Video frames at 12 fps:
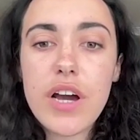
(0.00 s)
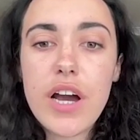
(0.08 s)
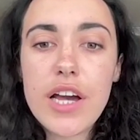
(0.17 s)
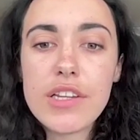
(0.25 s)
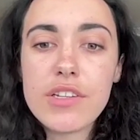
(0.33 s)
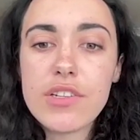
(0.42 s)

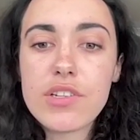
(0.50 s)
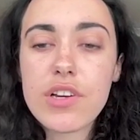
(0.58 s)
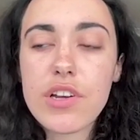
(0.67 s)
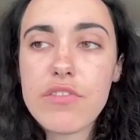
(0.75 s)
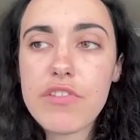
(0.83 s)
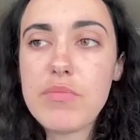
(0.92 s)
and
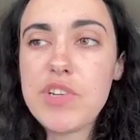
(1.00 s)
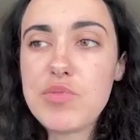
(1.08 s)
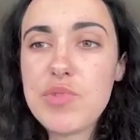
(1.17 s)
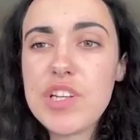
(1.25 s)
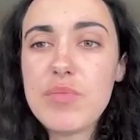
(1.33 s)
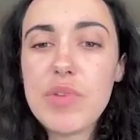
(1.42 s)
kind of image
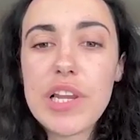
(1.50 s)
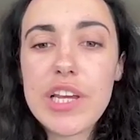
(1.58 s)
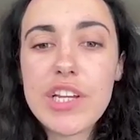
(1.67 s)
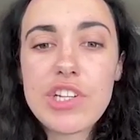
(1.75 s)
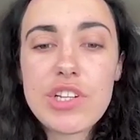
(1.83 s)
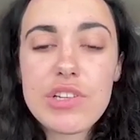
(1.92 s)

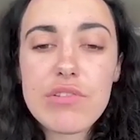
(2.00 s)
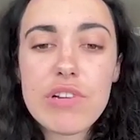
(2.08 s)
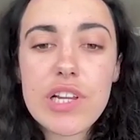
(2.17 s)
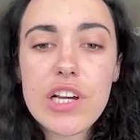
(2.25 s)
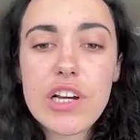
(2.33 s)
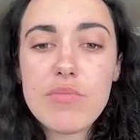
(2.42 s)
manipulation to
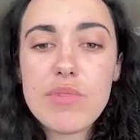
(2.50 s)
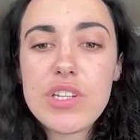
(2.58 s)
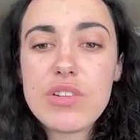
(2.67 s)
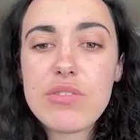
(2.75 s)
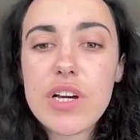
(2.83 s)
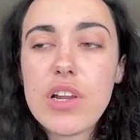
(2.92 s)
really come
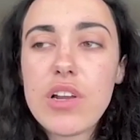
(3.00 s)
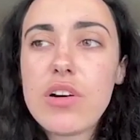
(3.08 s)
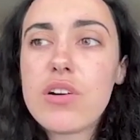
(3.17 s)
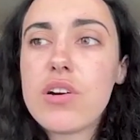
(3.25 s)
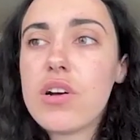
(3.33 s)
into it a lot.